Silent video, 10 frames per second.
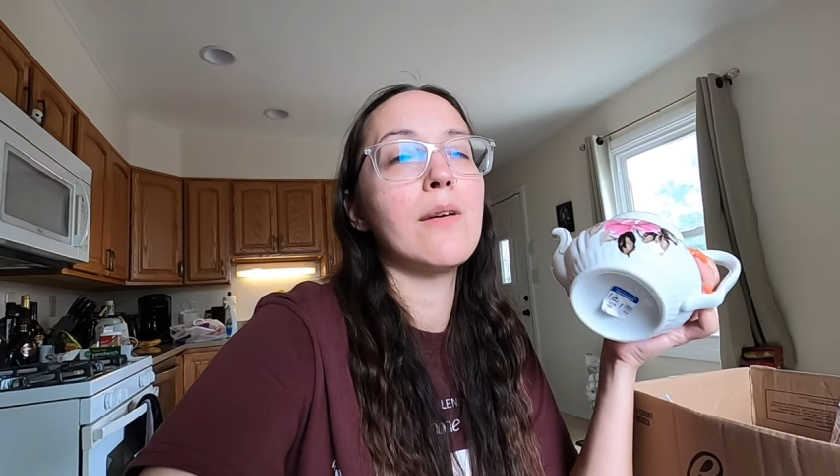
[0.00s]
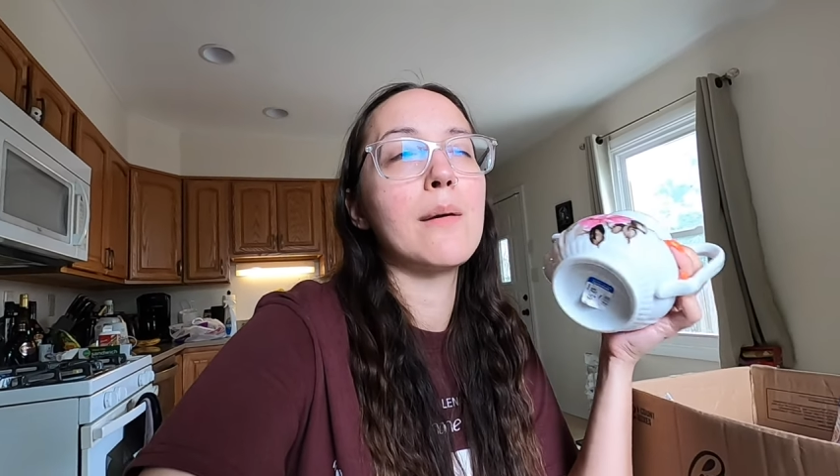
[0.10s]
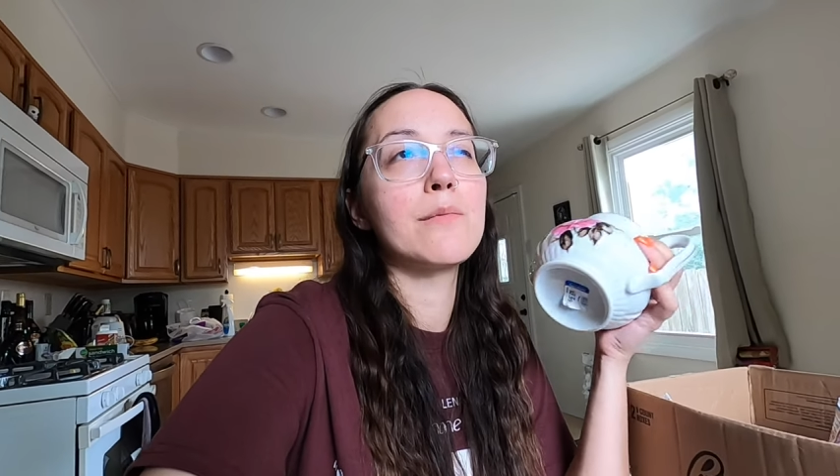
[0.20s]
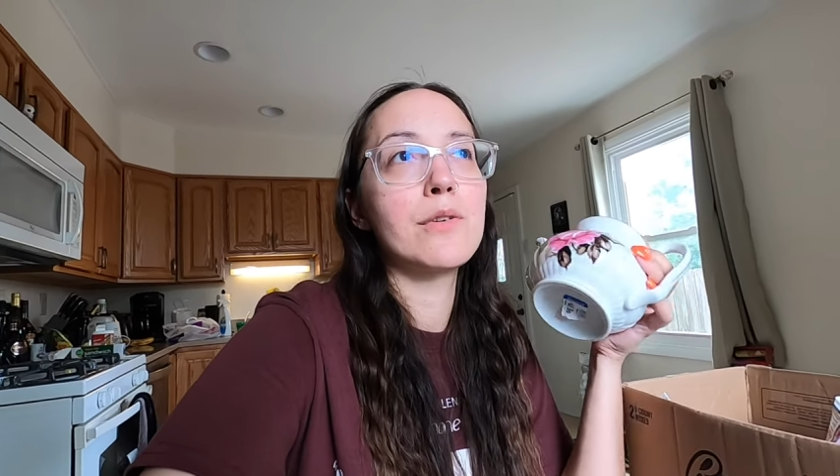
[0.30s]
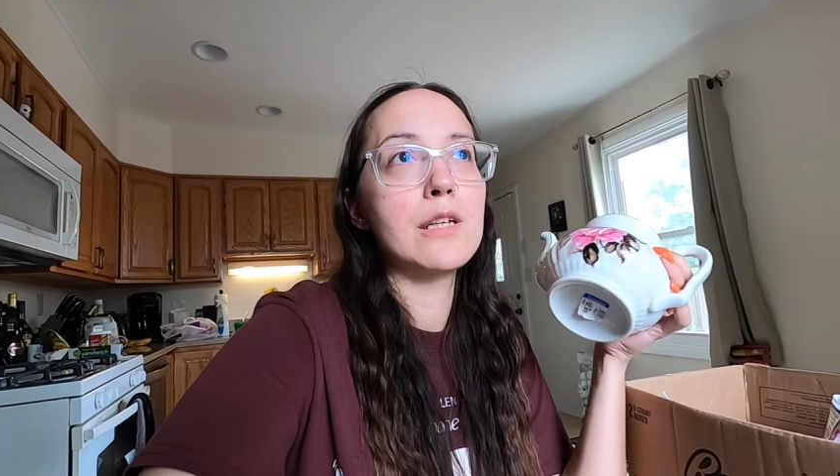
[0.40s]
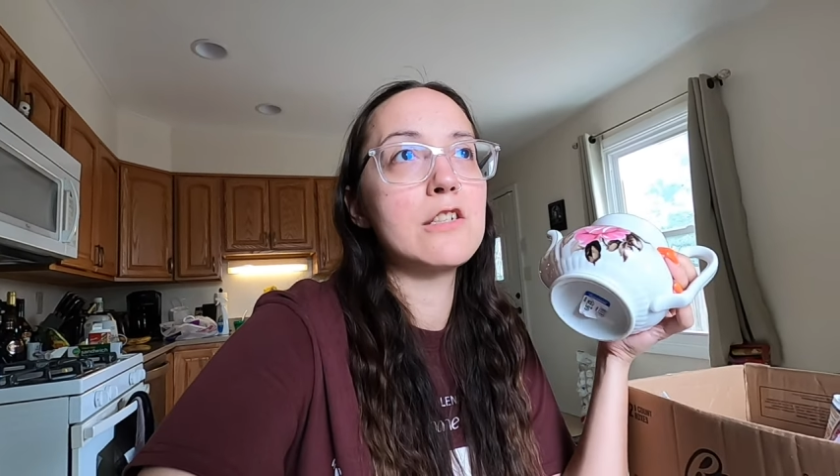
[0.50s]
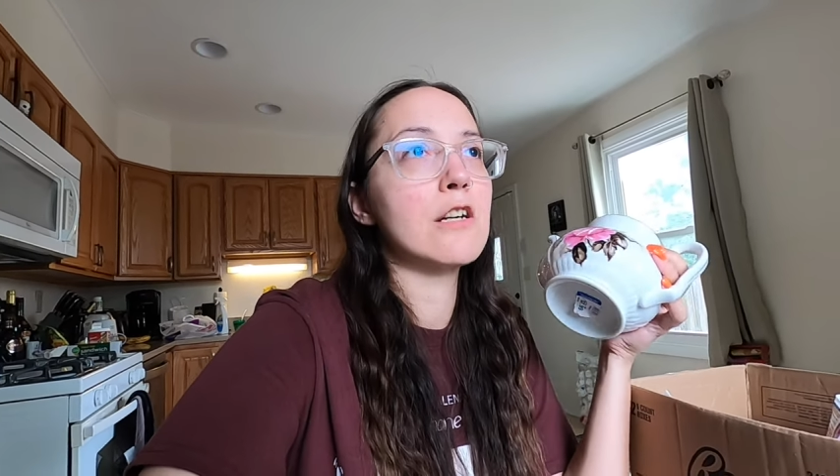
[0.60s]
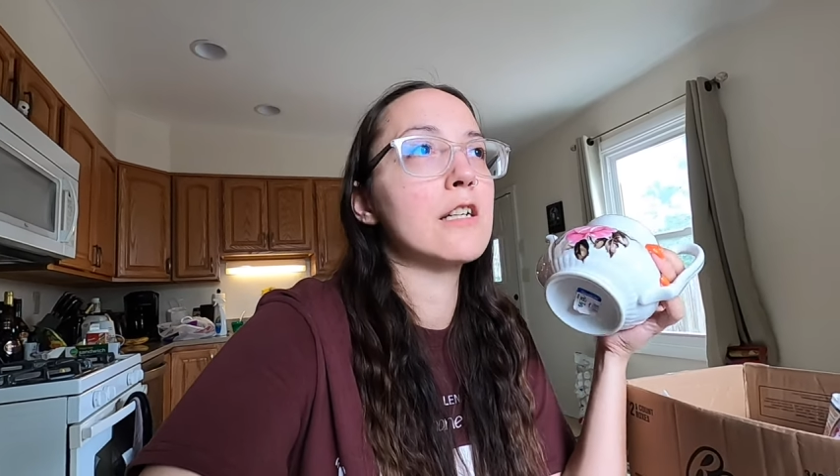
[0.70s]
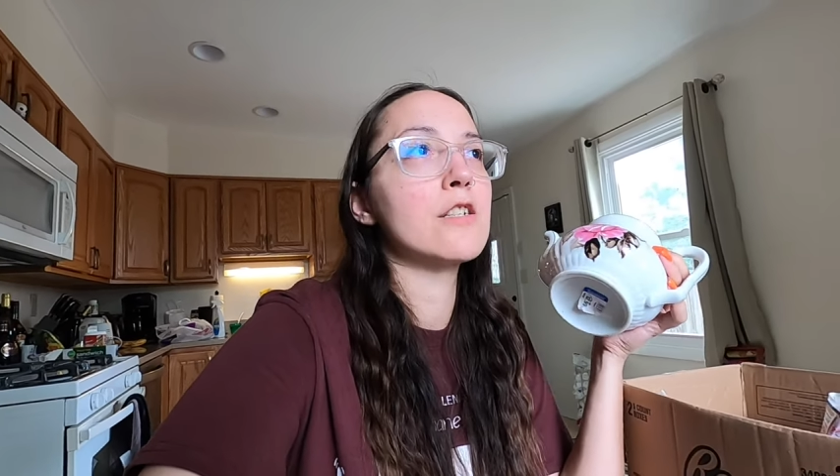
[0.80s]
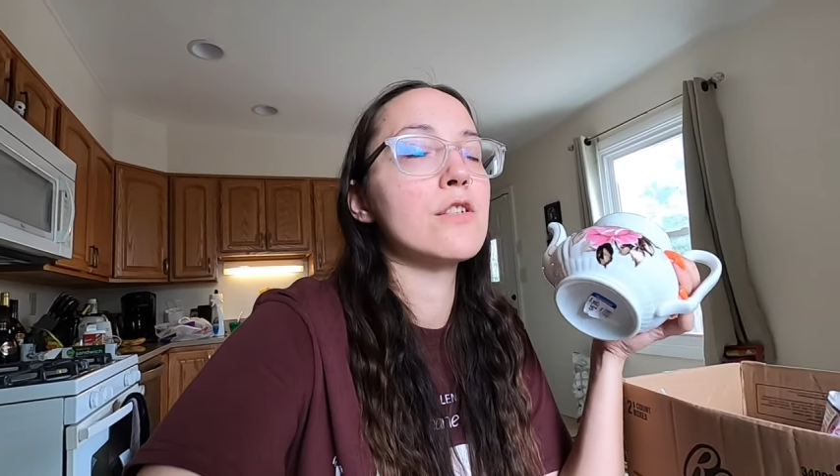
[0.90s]
I'm really
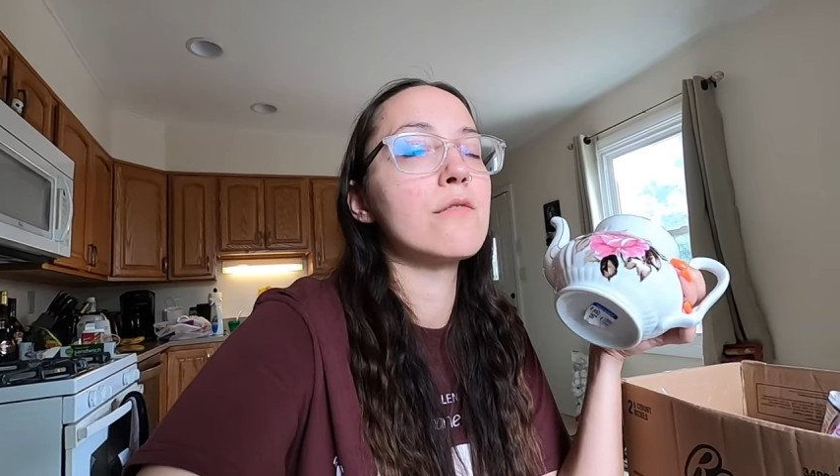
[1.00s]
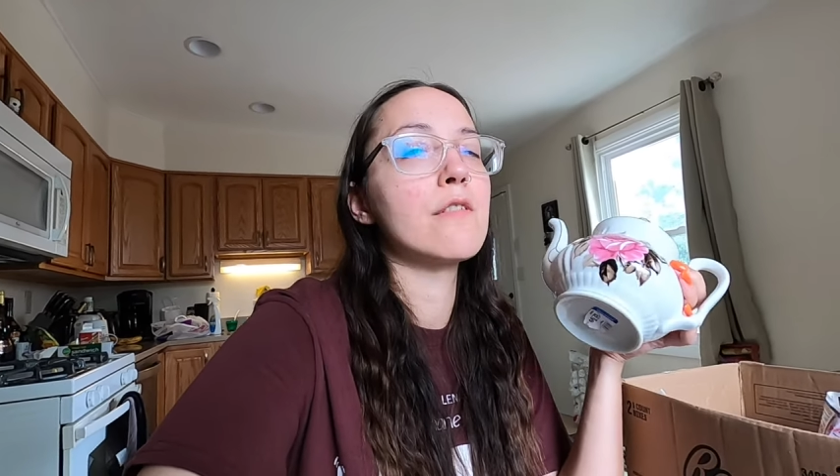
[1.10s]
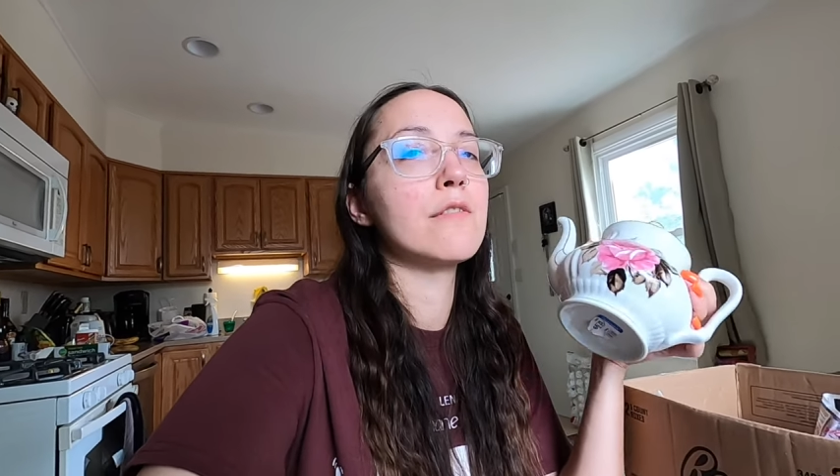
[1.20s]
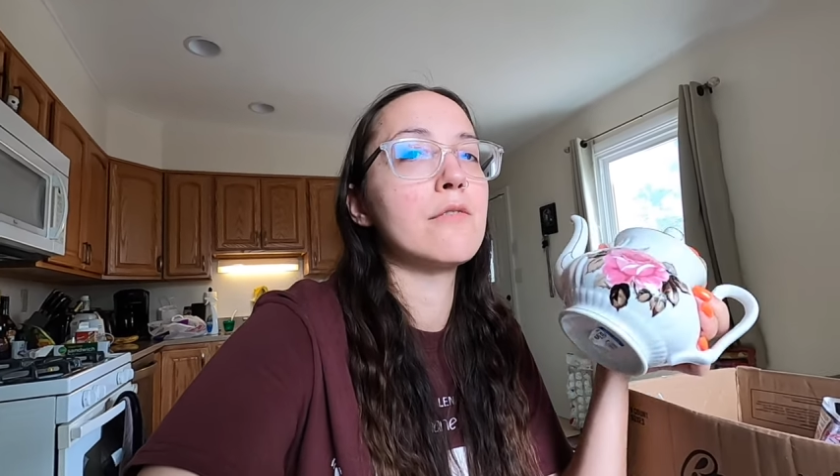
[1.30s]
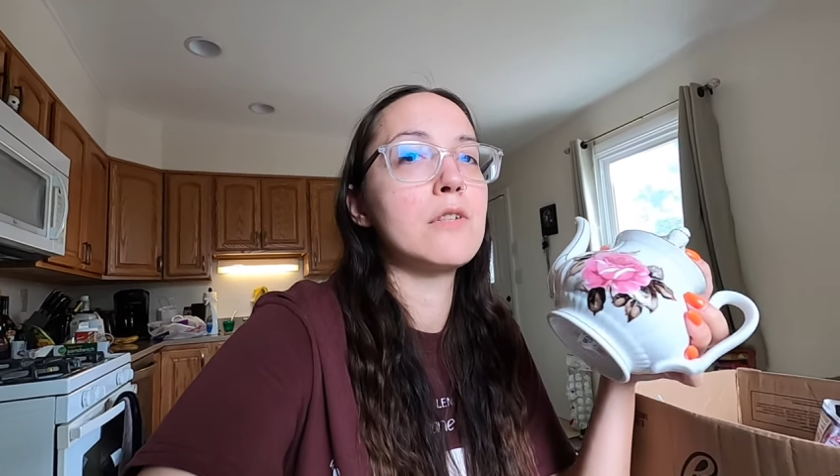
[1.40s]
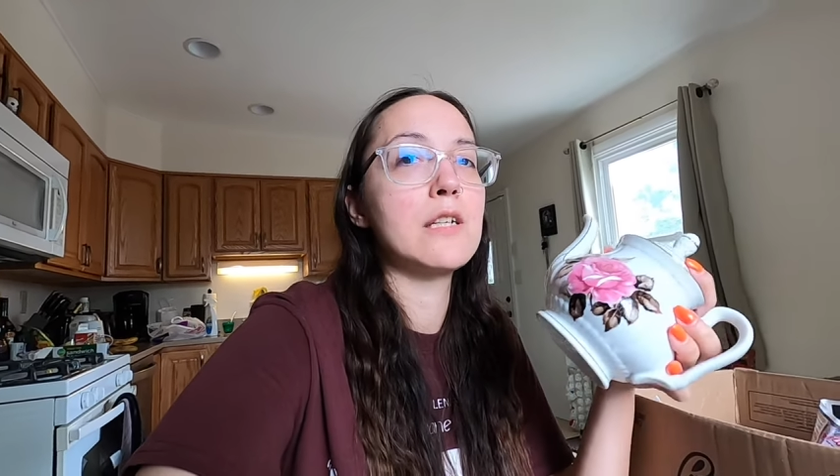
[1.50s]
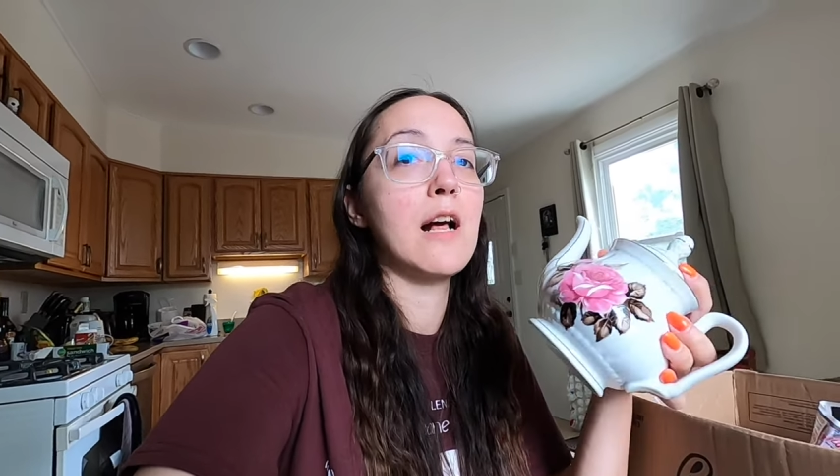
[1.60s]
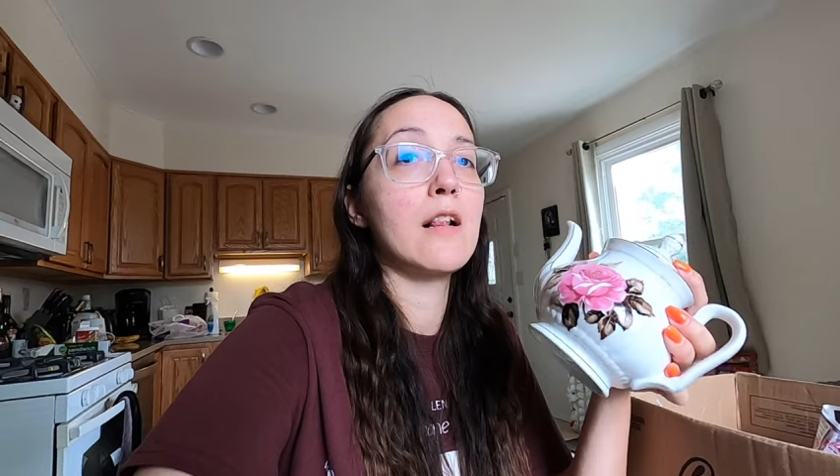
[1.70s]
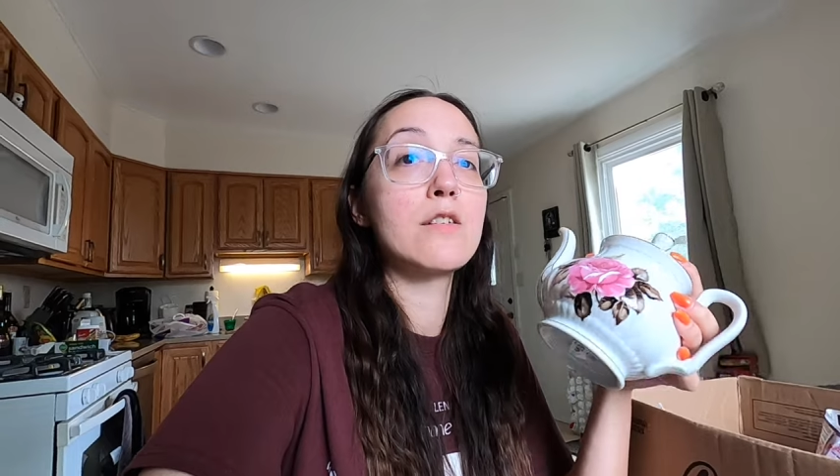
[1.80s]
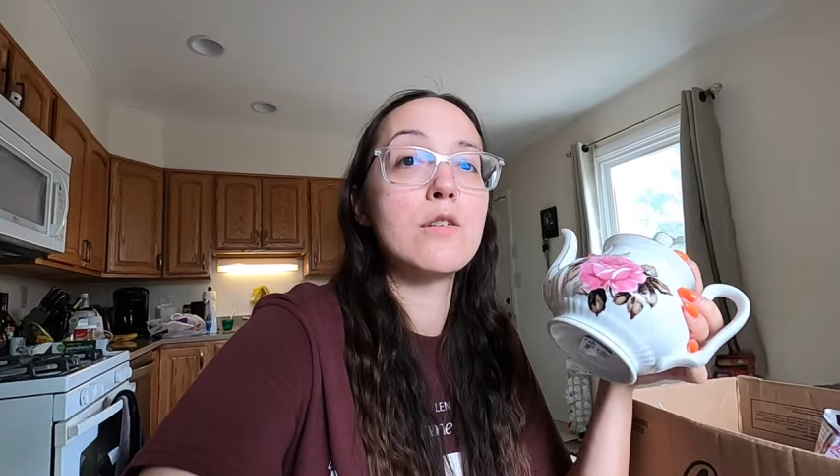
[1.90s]
trying to shoot for
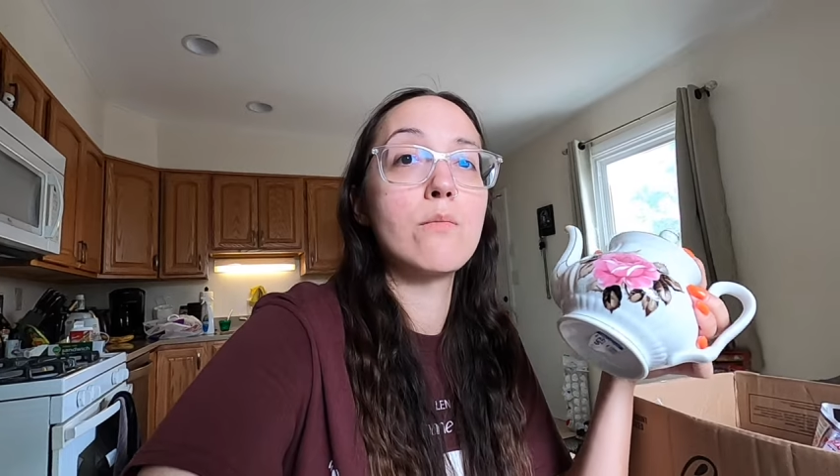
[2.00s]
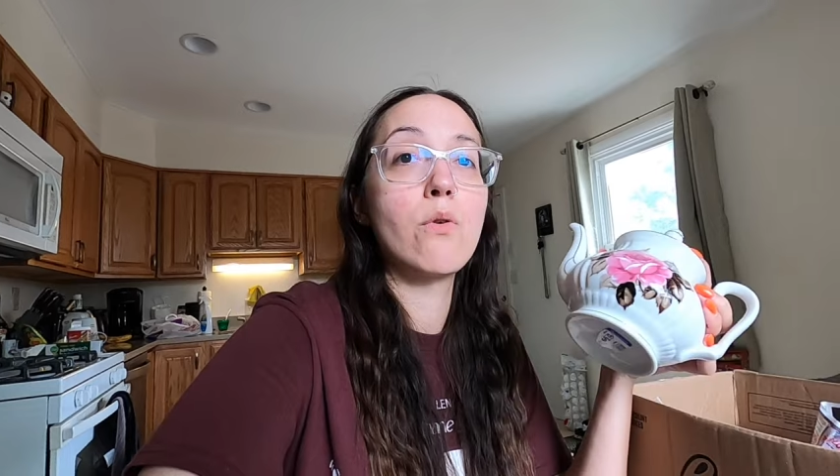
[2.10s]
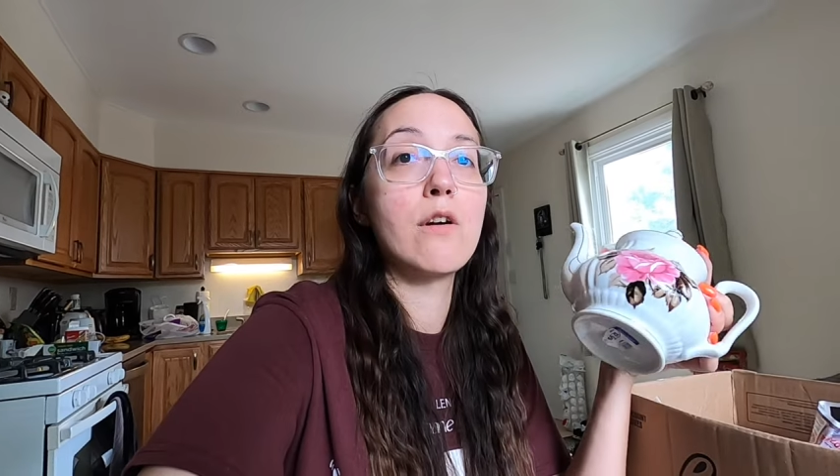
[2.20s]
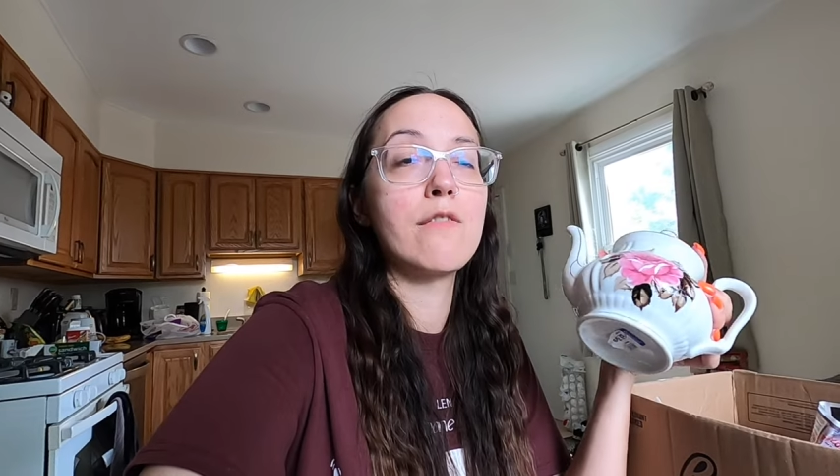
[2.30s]
$15 or more